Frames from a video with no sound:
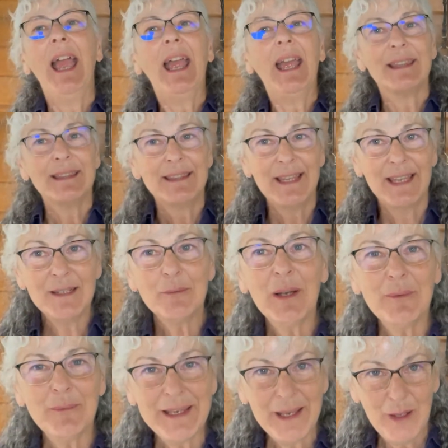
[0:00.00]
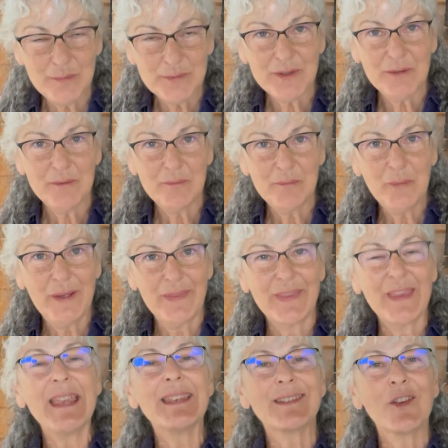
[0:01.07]
And then what we helped her with
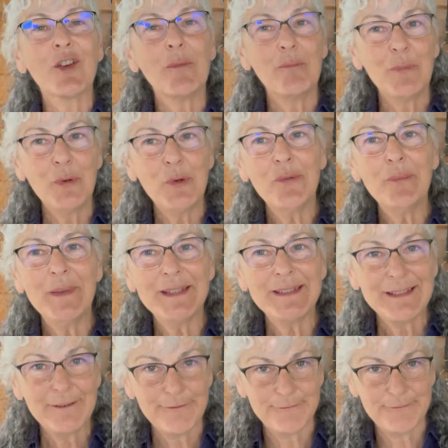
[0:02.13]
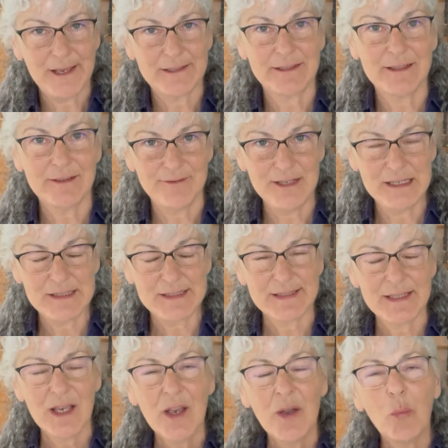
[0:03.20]
is her movement
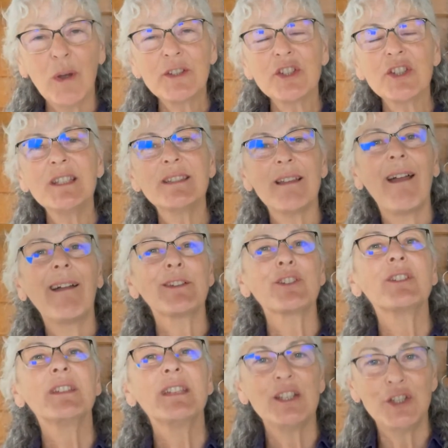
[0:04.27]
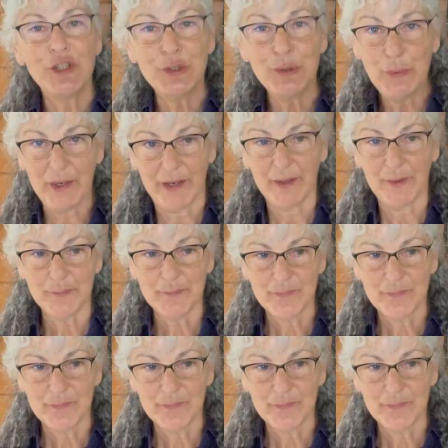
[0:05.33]
effectiveness, what she's actually doing.